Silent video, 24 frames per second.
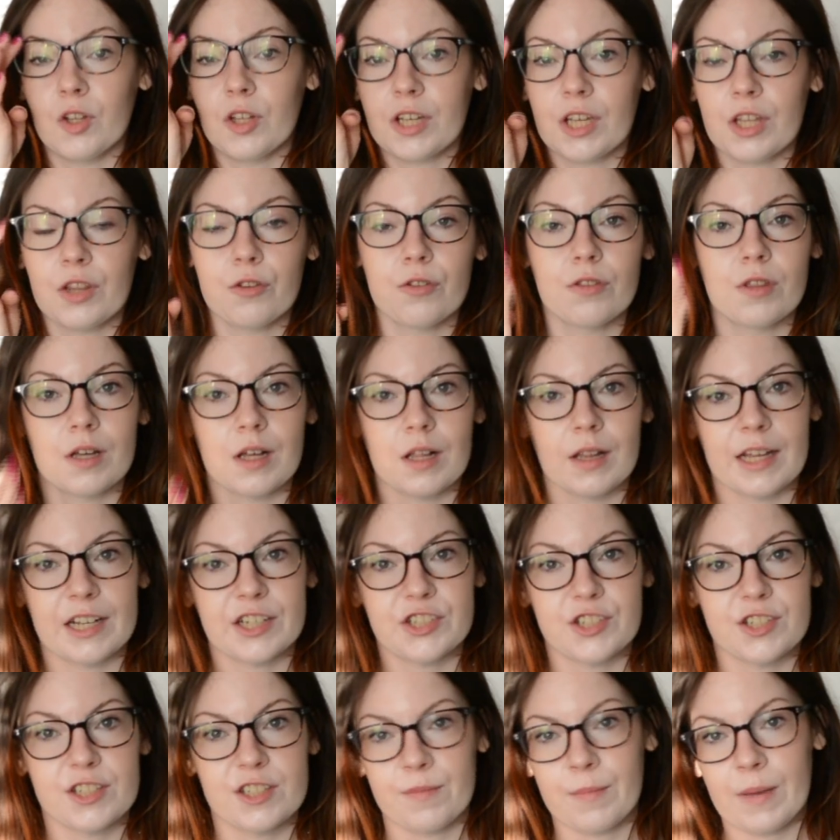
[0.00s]
looking through the
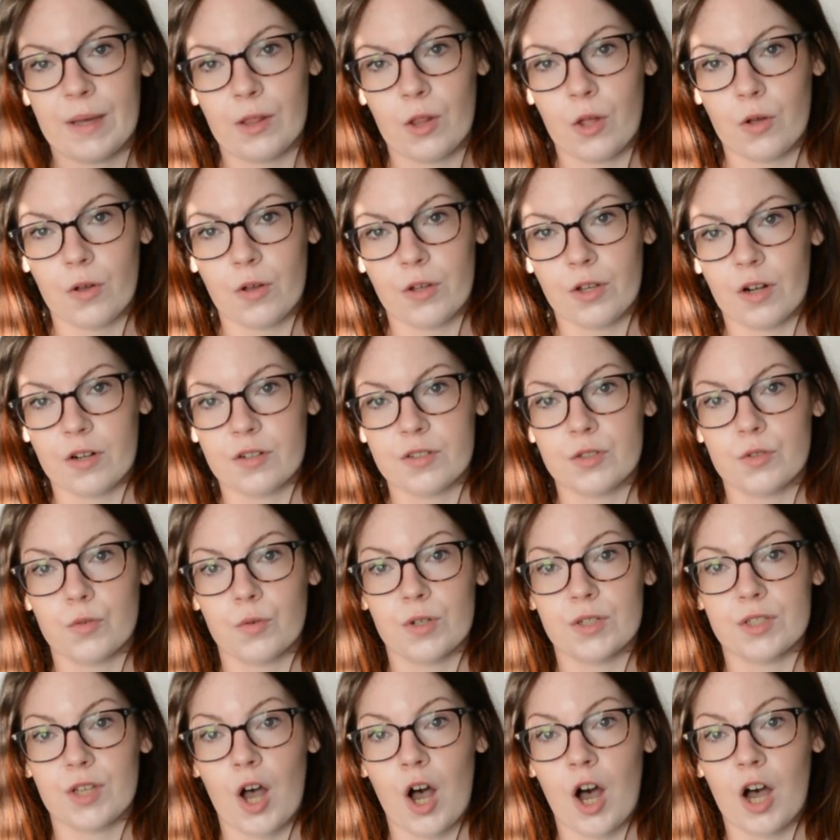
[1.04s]
collections in my local yarn
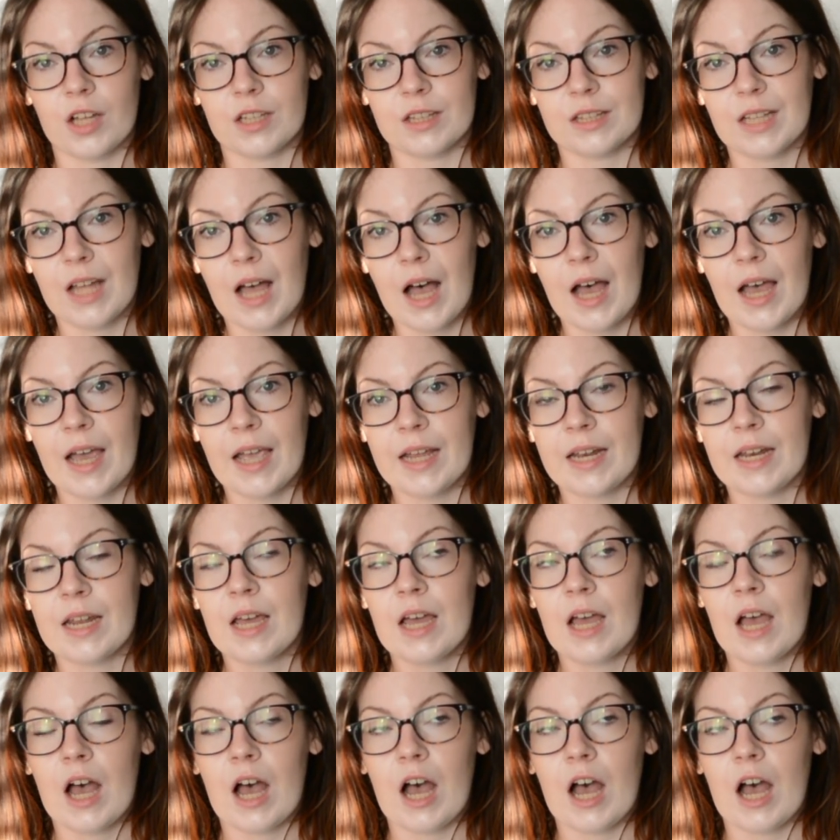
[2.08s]
stores online,